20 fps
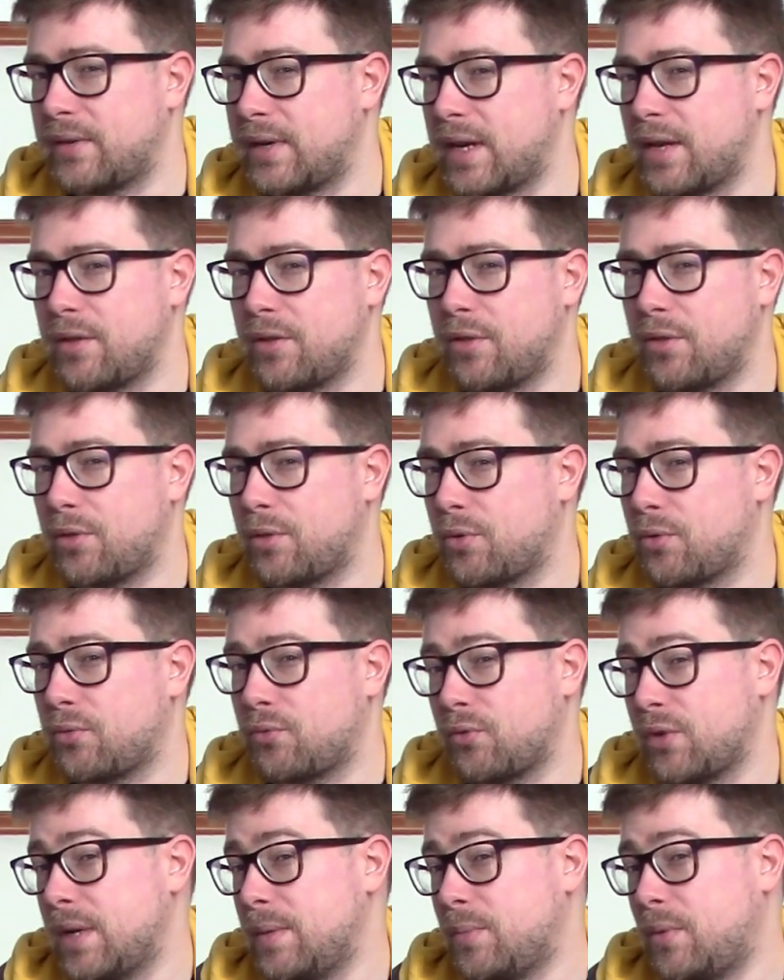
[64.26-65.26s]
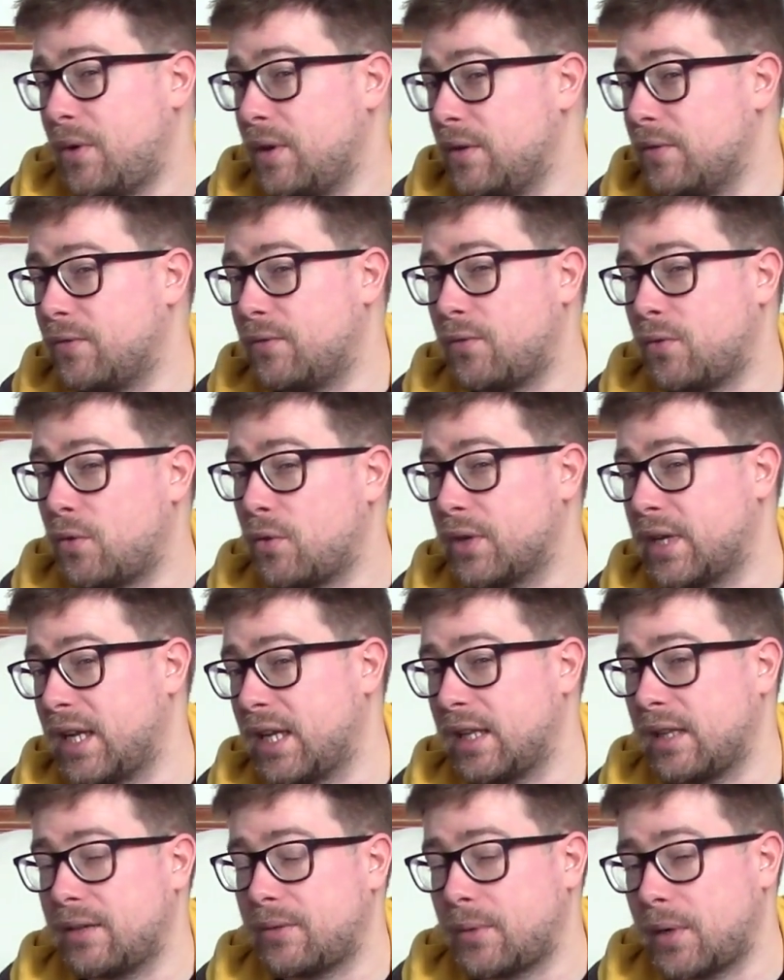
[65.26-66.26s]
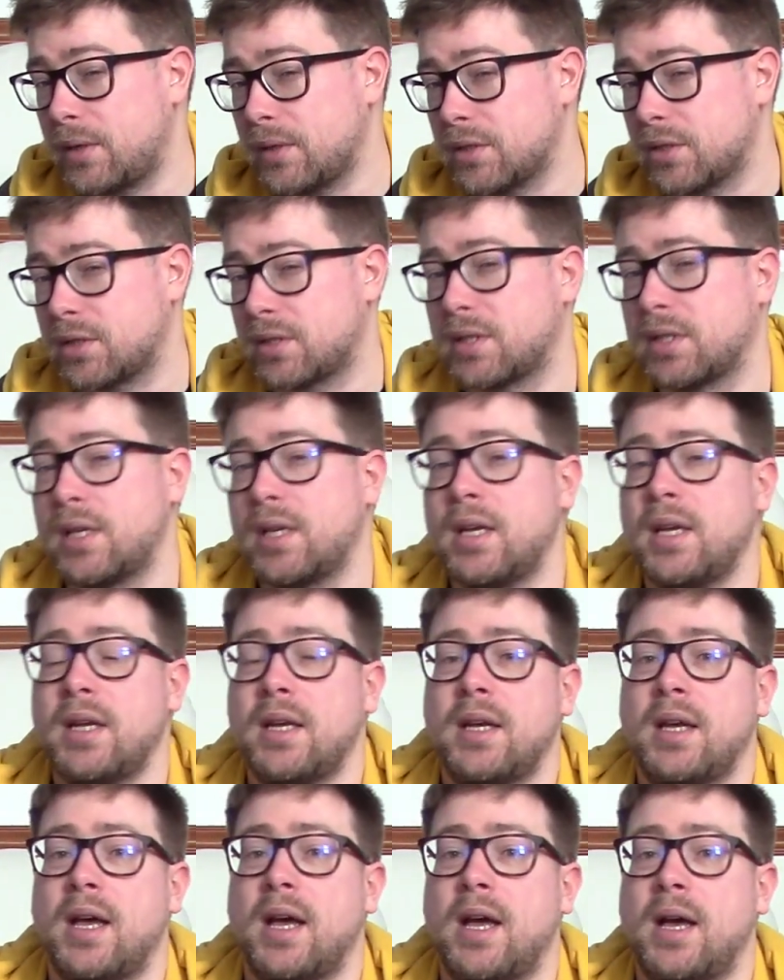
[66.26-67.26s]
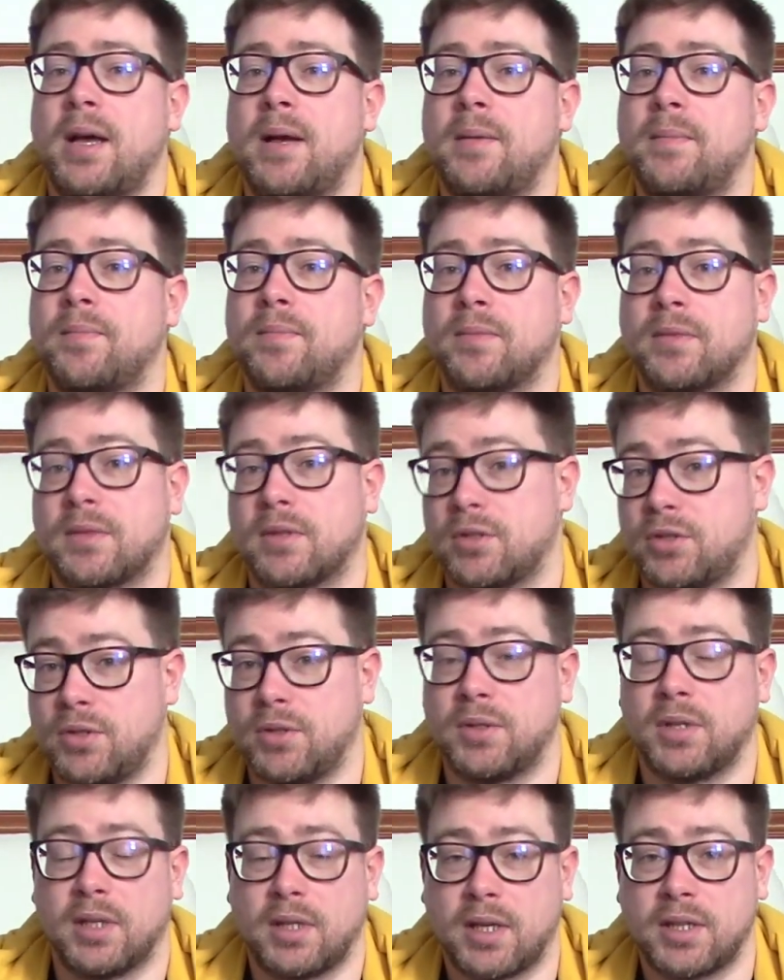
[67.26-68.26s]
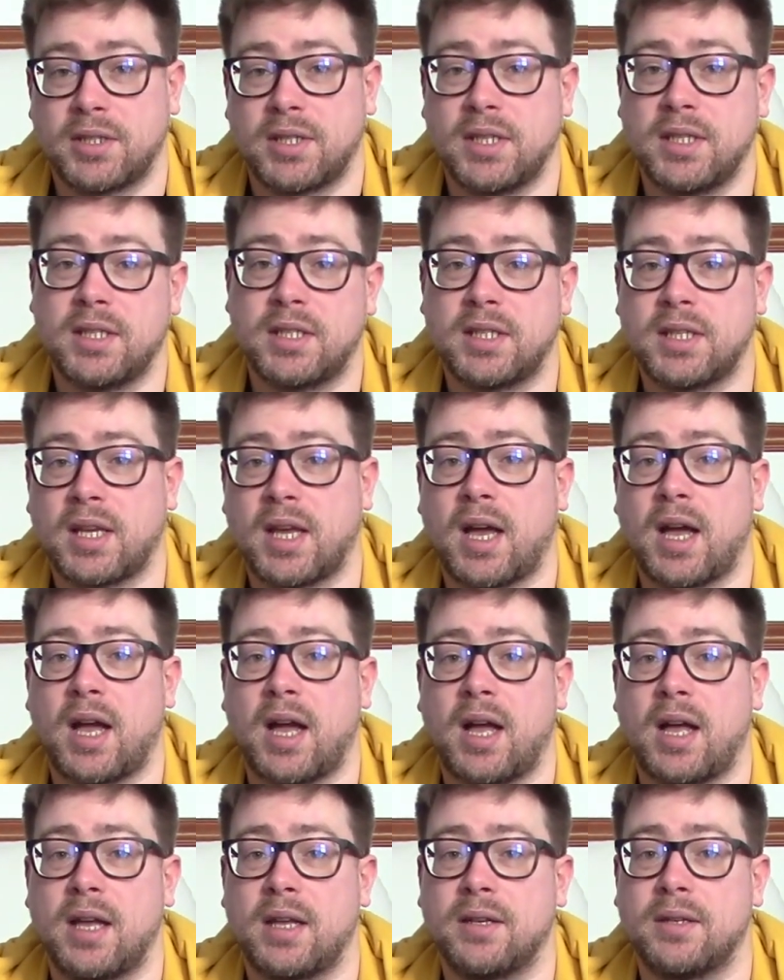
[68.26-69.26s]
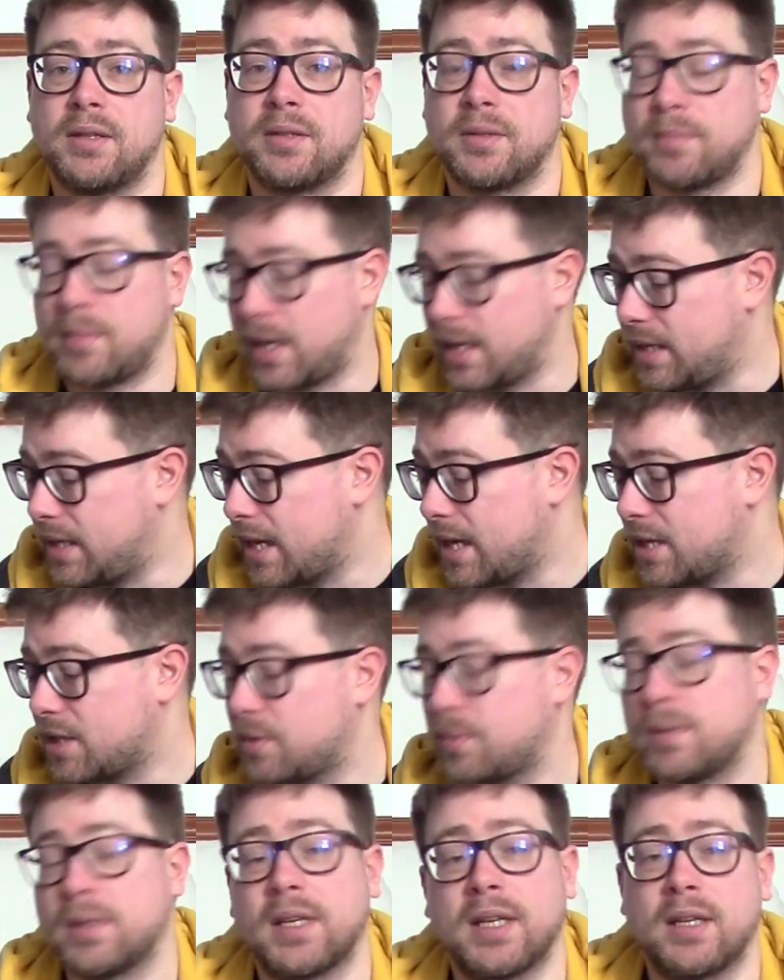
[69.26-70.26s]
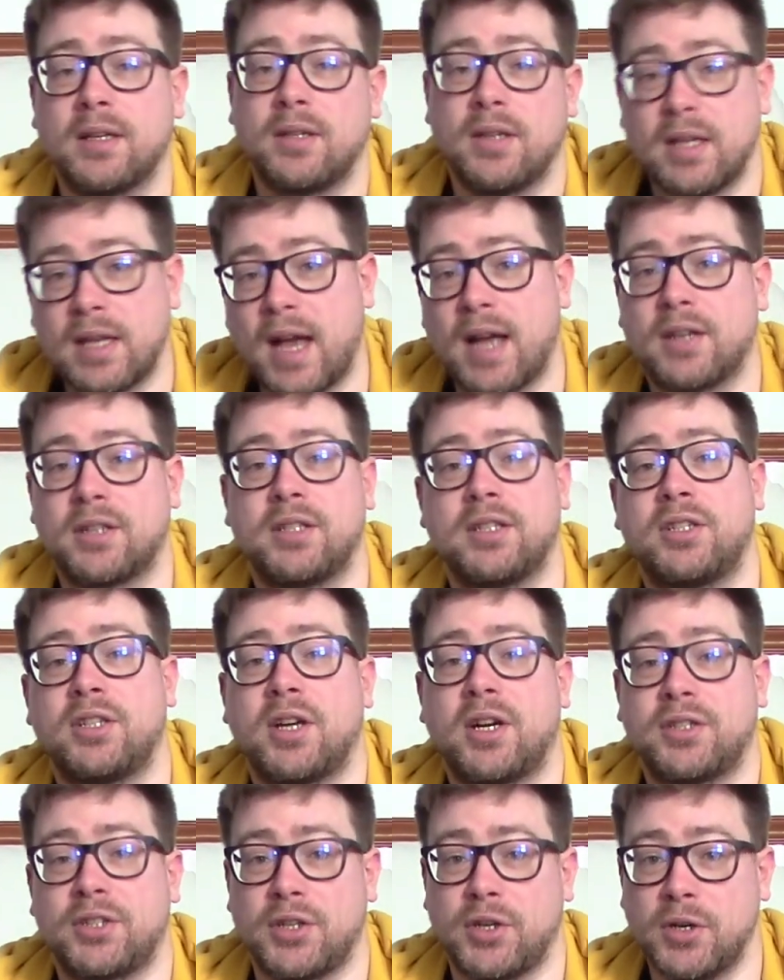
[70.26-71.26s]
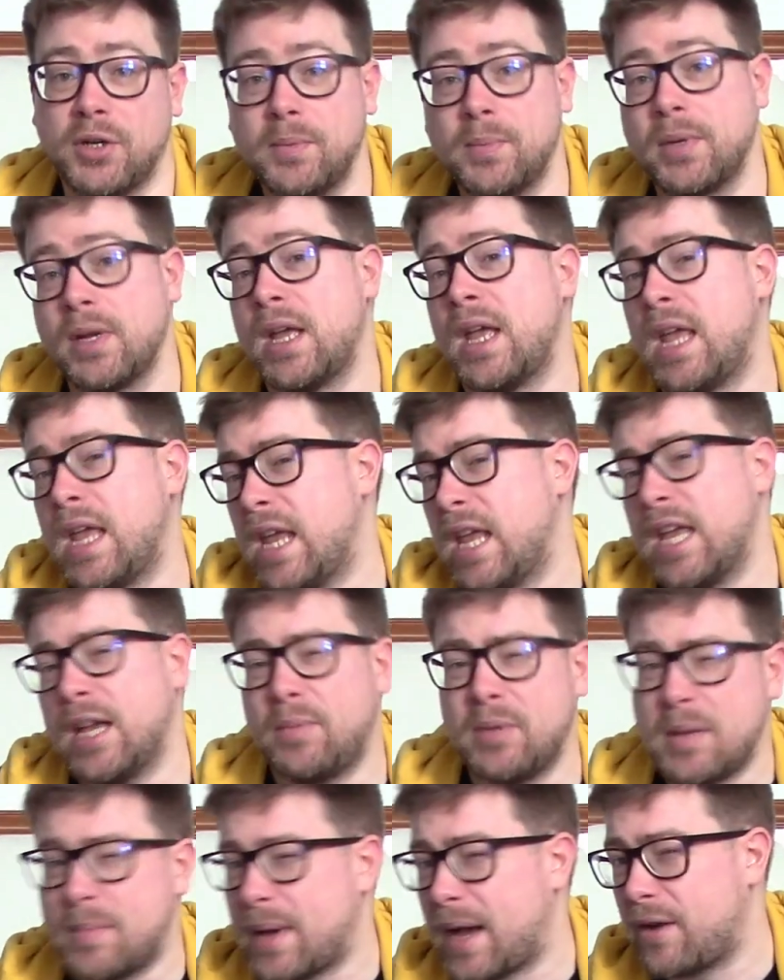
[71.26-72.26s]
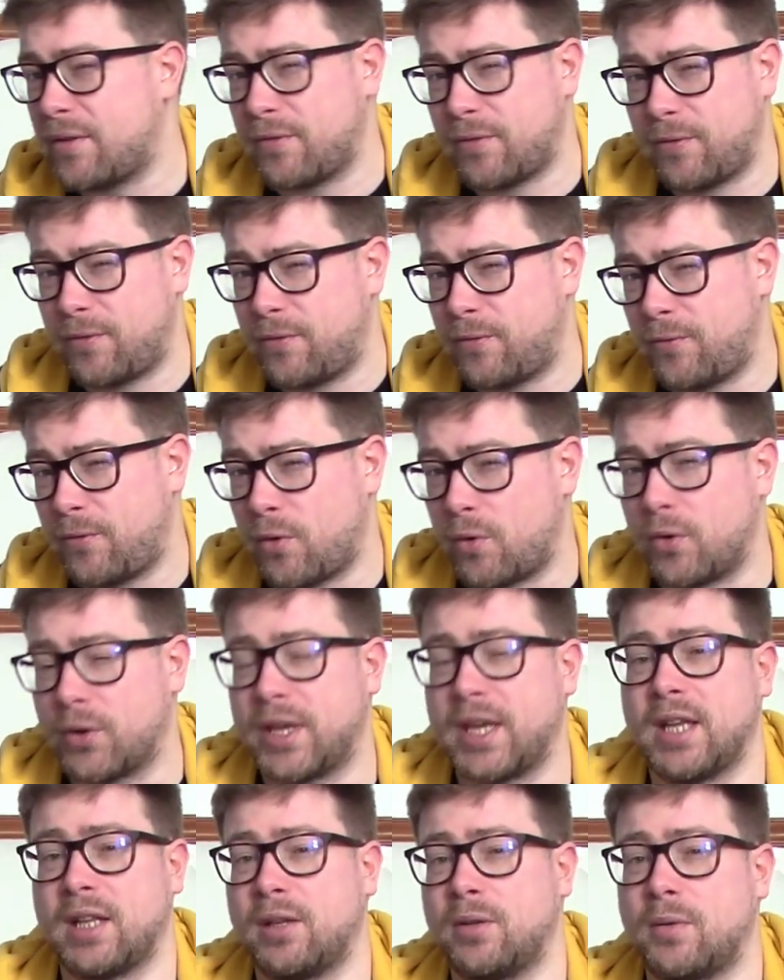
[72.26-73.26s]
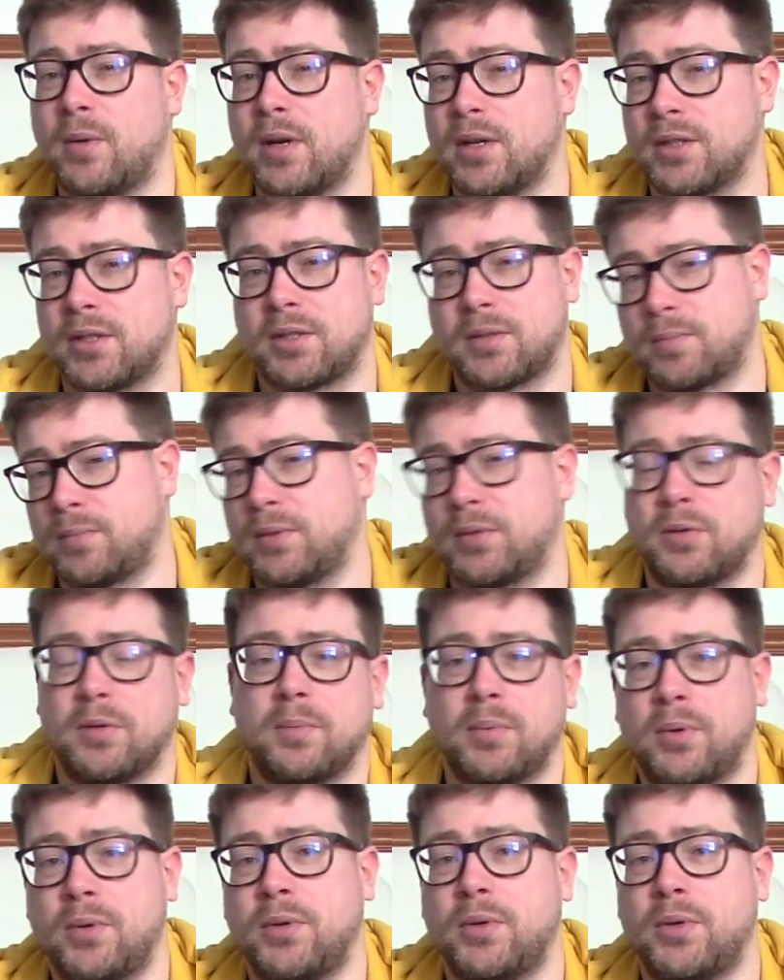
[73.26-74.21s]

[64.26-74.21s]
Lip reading: around 3.4 kilowatts due to losses, and my guess when I actually charge it up, it'll be about 4 kilowatts, which would